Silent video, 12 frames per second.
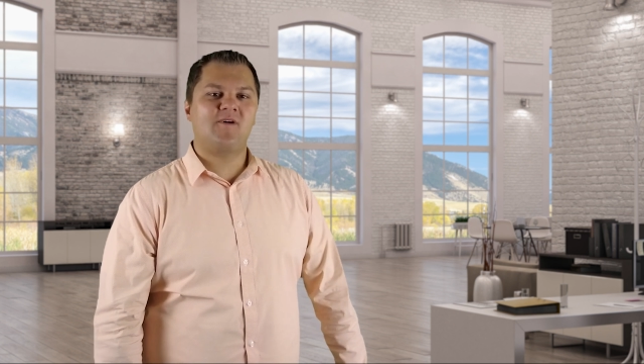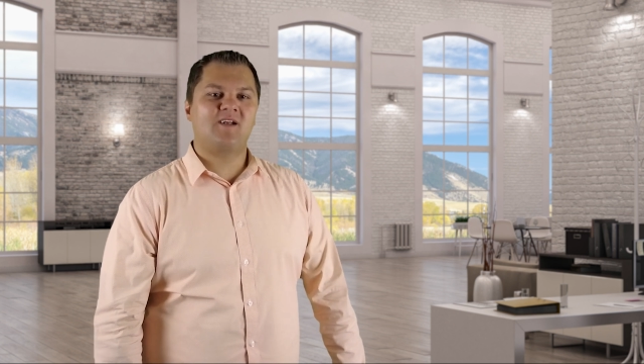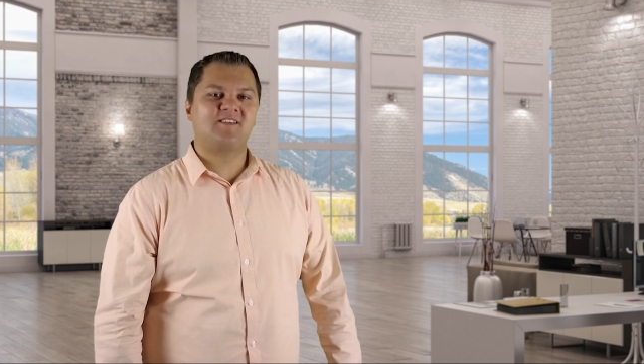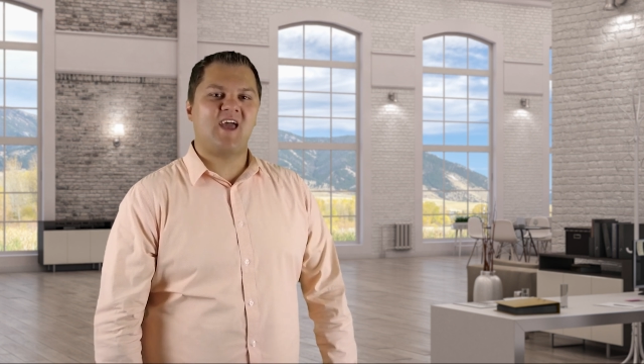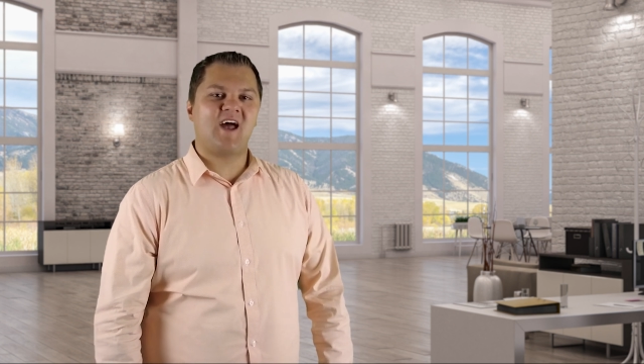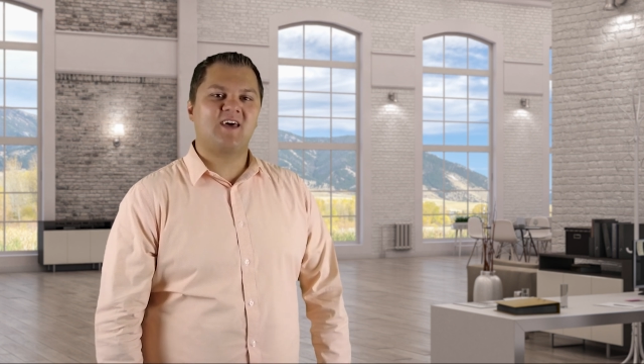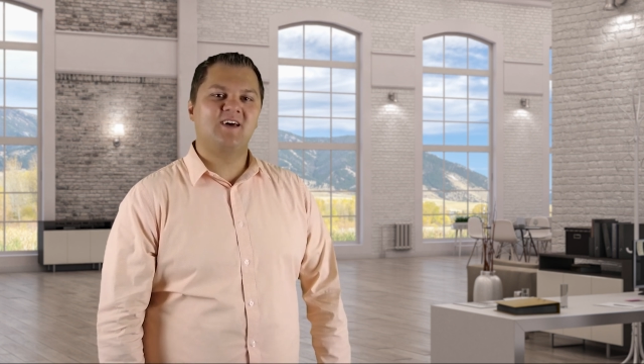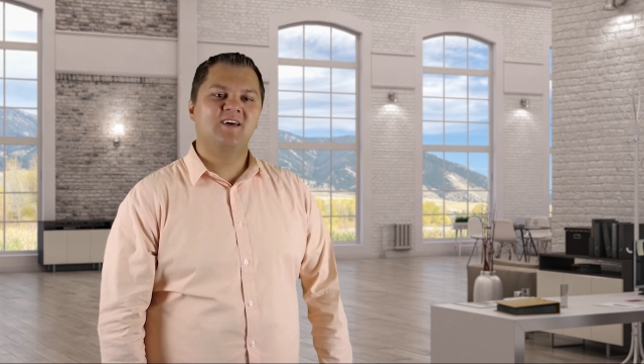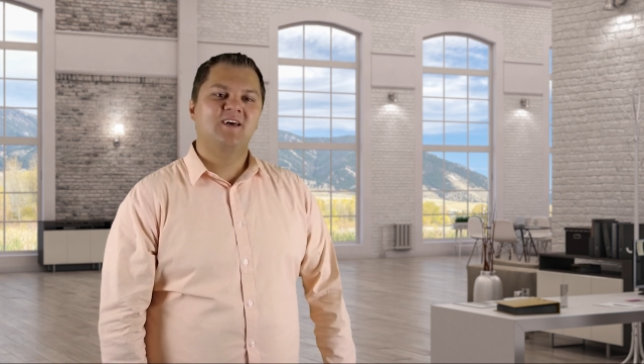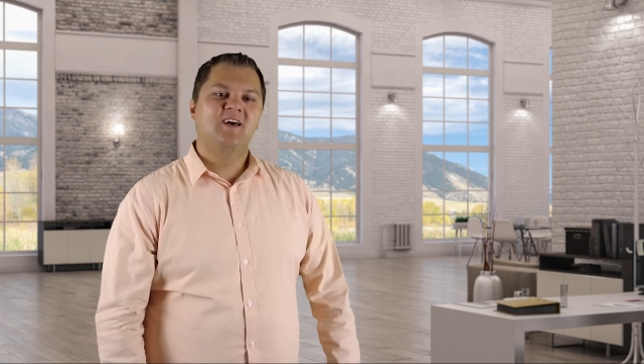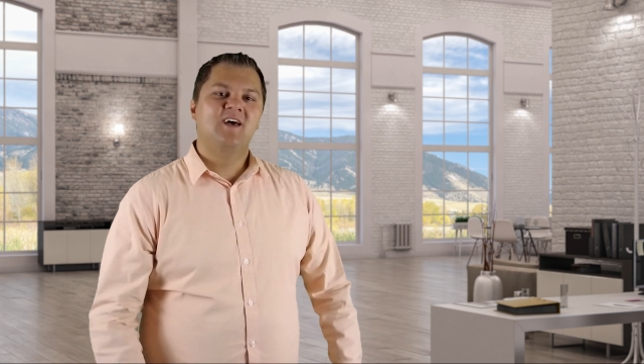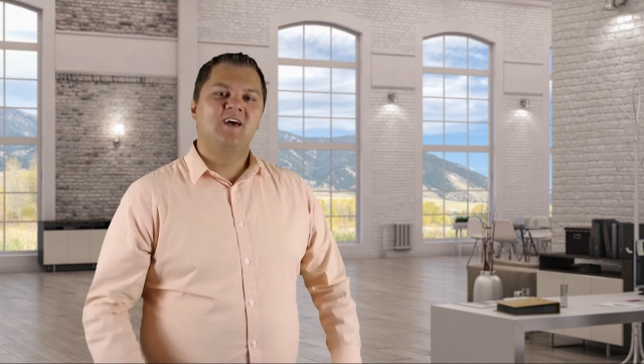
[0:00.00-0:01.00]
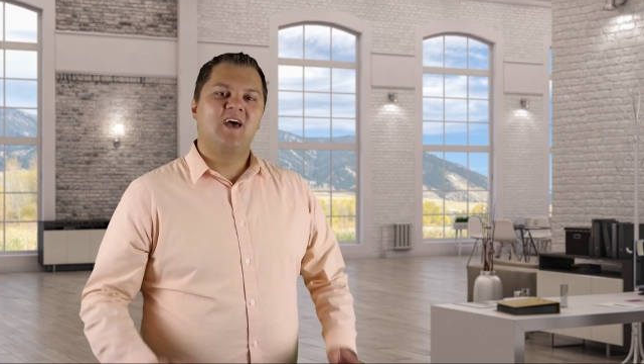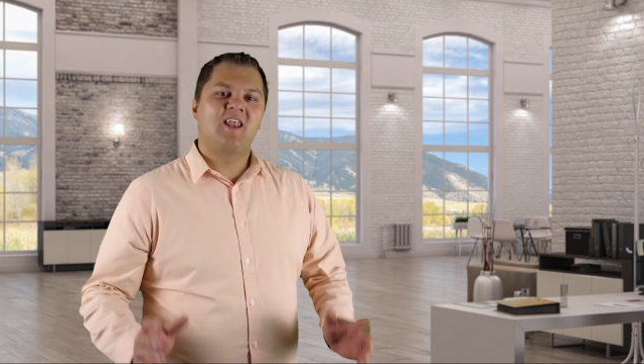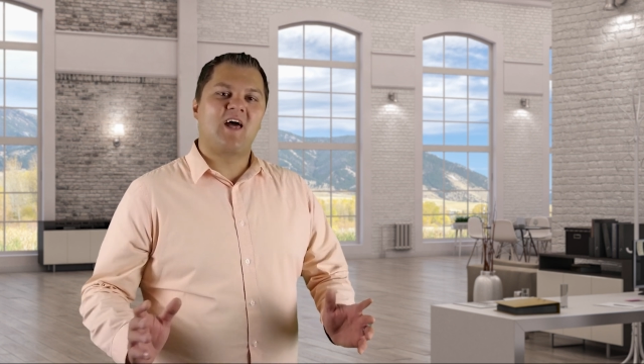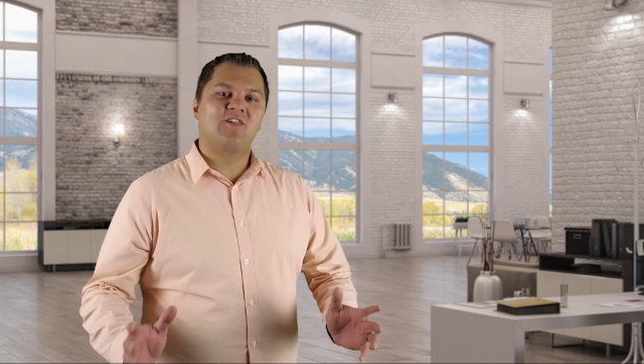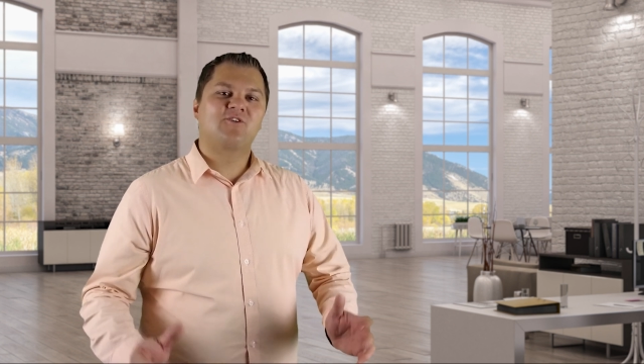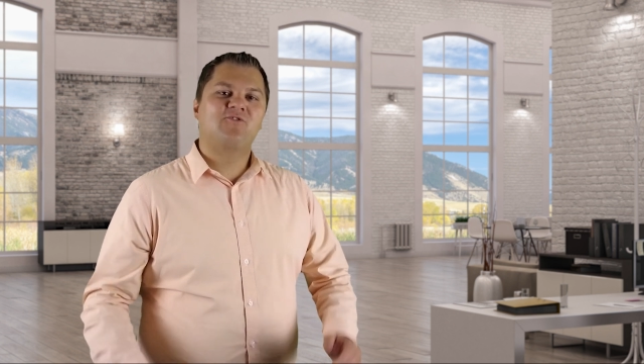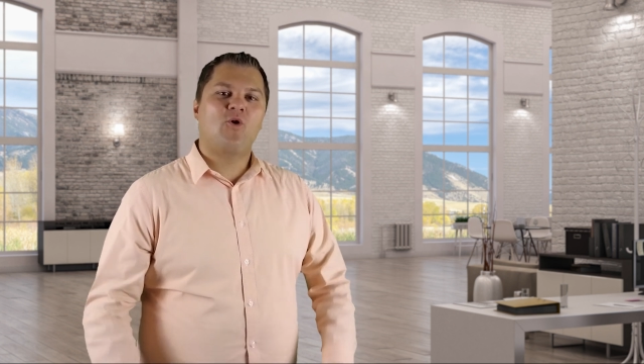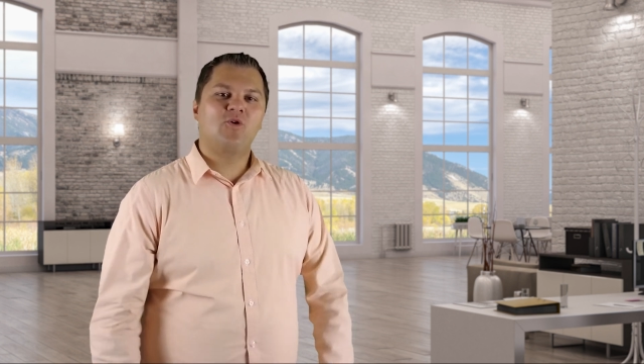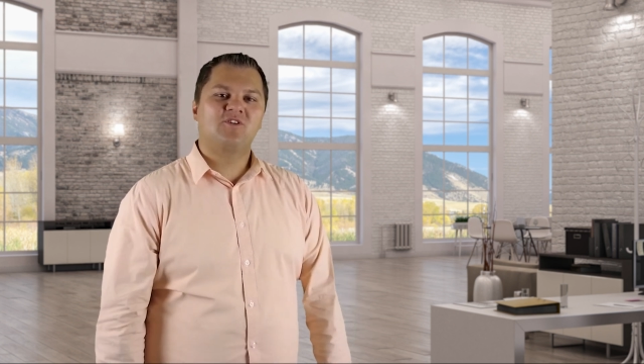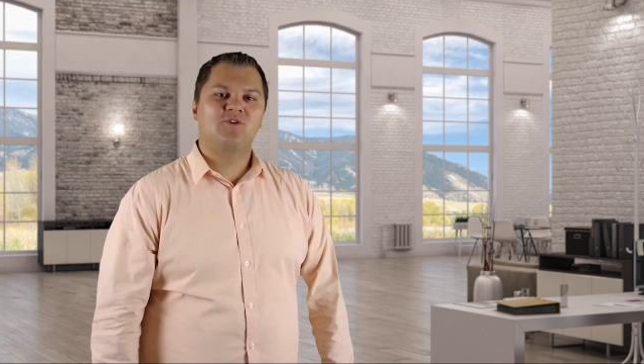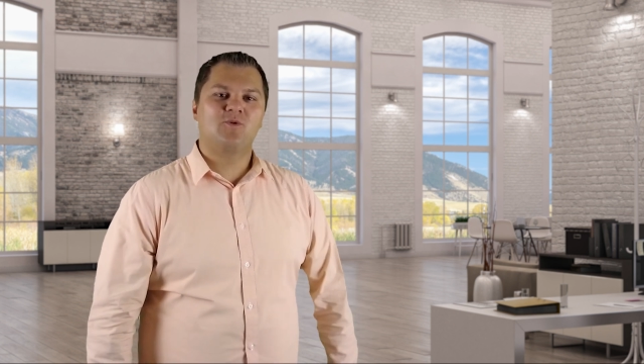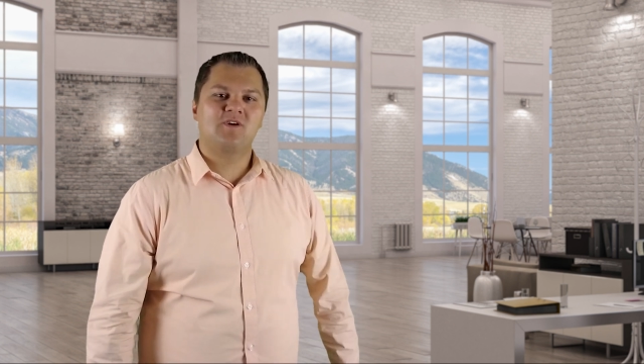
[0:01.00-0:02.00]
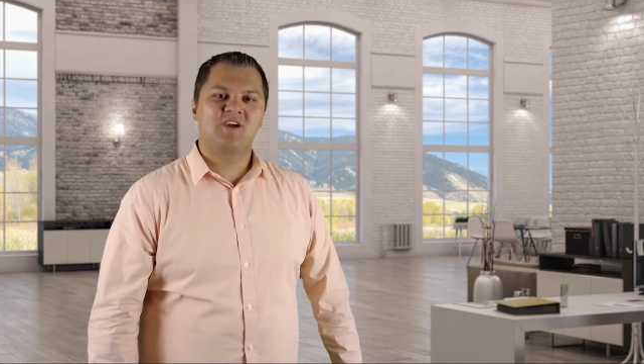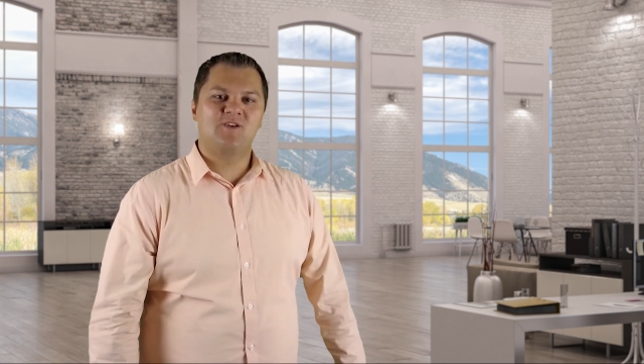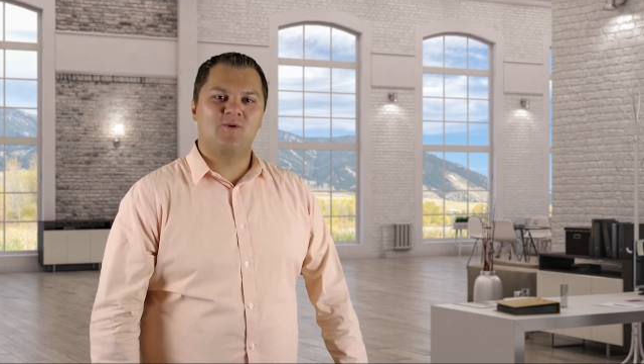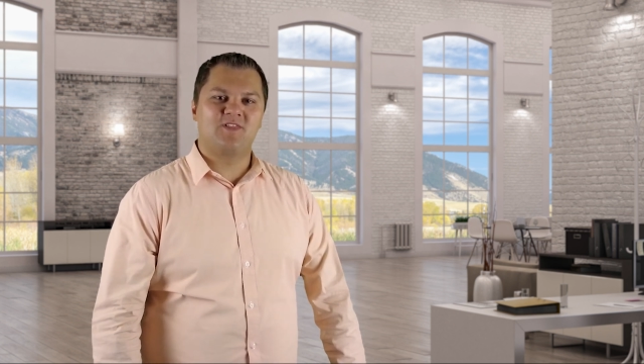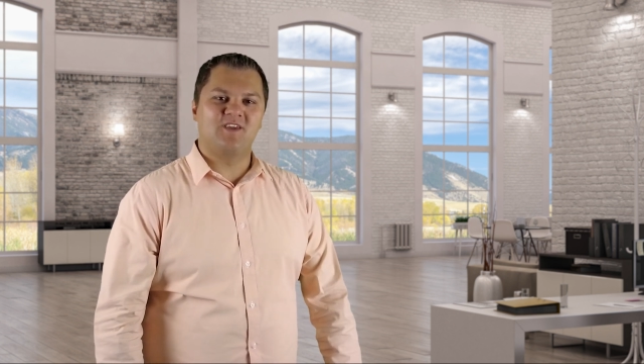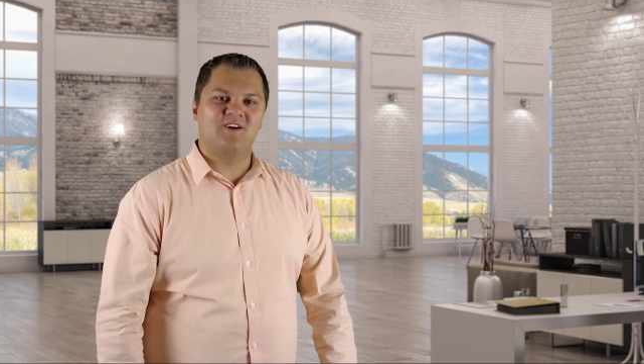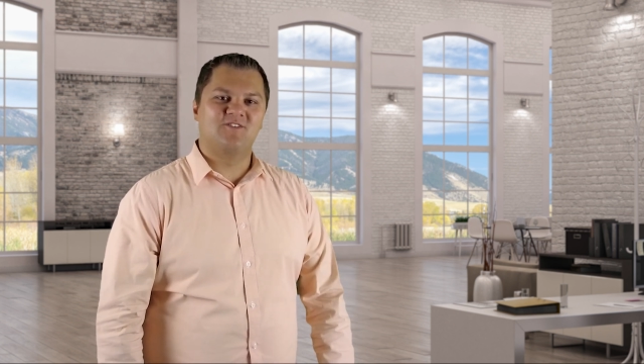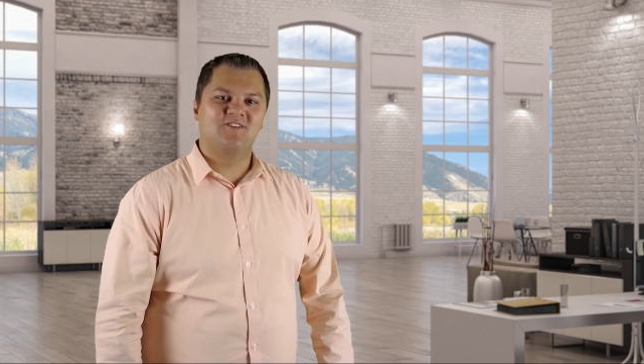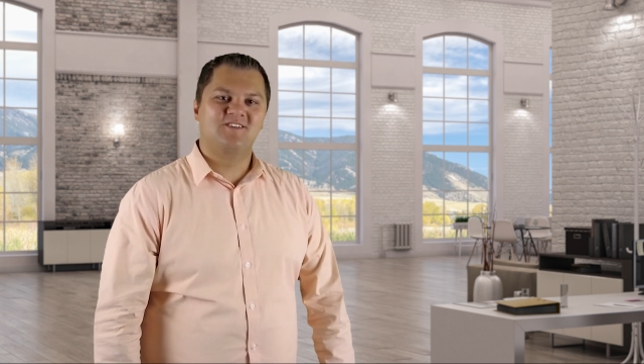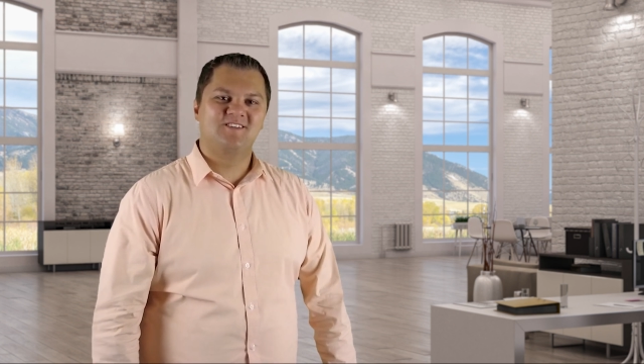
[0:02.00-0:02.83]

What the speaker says: Montana, and I look forward to working with you.